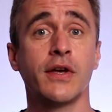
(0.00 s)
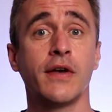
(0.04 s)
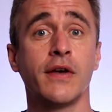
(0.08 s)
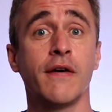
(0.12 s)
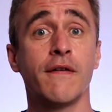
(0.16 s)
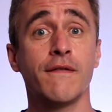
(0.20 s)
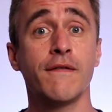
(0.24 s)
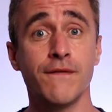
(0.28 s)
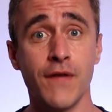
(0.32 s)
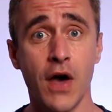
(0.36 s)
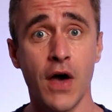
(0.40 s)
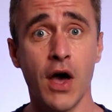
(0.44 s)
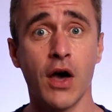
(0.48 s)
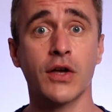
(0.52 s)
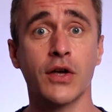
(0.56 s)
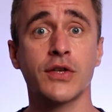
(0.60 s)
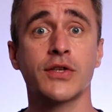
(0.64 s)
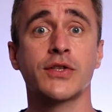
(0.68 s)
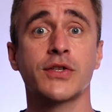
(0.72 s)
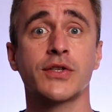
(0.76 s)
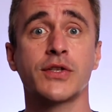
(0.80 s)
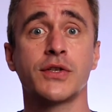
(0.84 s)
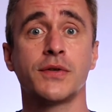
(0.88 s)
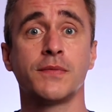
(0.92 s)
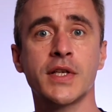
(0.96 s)

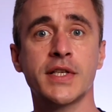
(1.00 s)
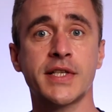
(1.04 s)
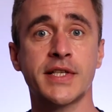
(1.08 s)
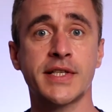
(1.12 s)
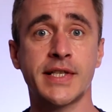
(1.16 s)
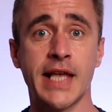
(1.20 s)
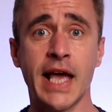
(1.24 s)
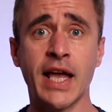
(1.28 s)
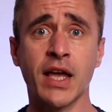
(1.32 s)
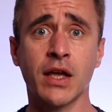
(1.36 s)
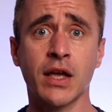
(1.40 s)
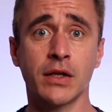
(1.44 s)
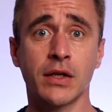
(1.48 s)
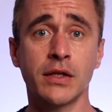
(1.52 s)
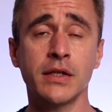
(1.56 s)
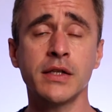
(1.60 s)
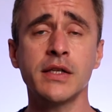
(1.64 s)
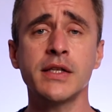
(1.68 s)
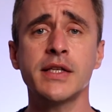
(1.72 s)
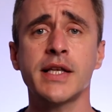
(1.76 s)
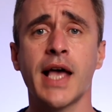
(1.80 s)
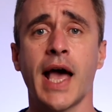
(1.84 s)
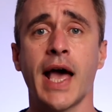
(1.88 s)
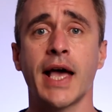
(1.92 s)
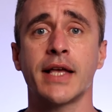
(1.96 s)
First.
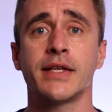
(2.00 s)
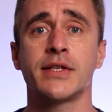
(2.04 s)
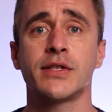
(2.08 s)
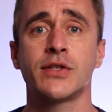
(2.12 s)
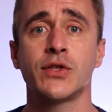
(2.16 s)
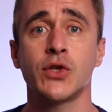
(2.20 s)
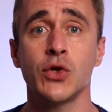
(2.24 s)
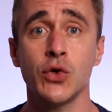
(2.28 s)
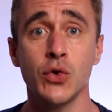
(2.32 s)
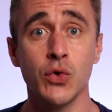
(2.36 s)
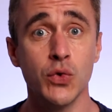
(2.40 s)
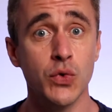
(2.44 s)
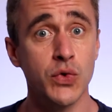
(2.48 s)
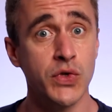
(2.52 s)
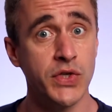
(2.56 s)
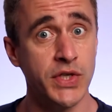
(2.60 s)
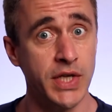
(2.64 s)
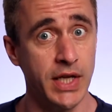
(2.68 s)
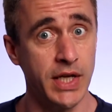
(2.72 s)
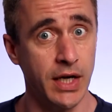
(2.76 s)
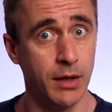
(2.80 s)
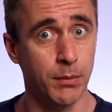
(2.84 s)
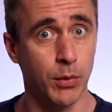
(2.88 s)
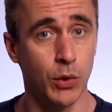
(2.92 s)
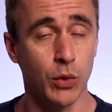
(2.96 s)
Second has two
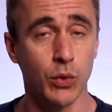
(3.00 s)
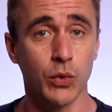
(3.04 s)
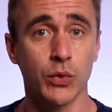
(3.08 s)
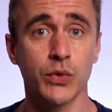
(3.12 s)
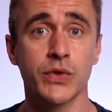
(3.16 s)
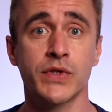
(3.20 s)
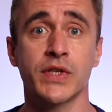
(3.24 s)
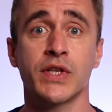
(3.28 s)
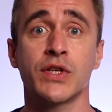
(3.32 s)
syllables.